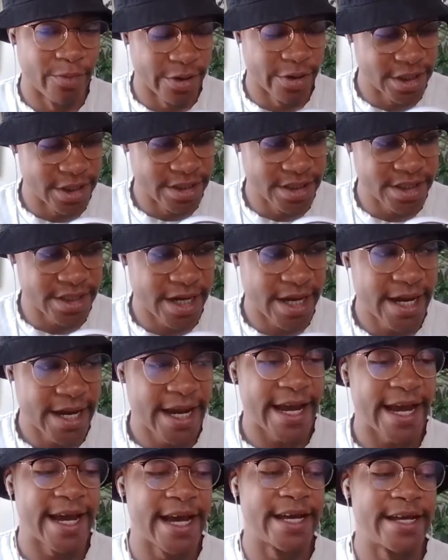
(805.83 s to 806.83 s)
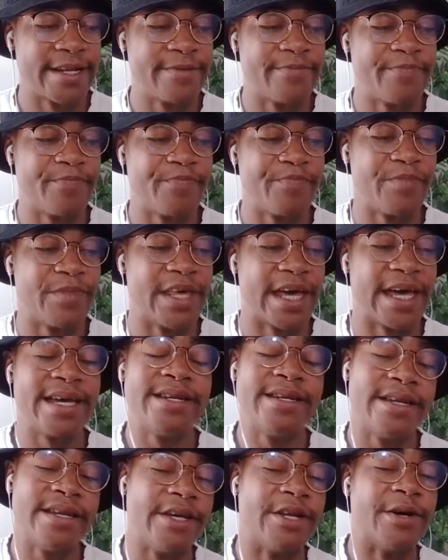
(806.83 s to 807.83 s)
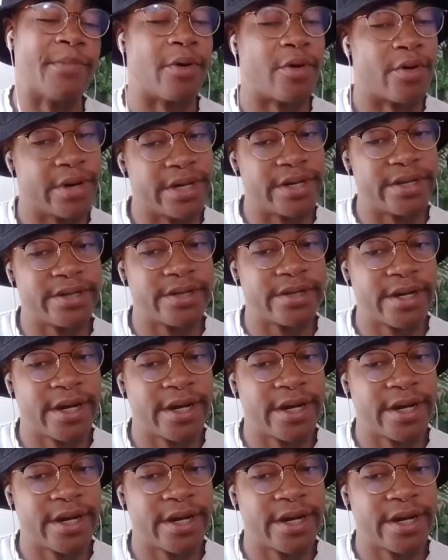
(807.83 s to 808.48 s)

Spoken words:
Bridges, and they need a point.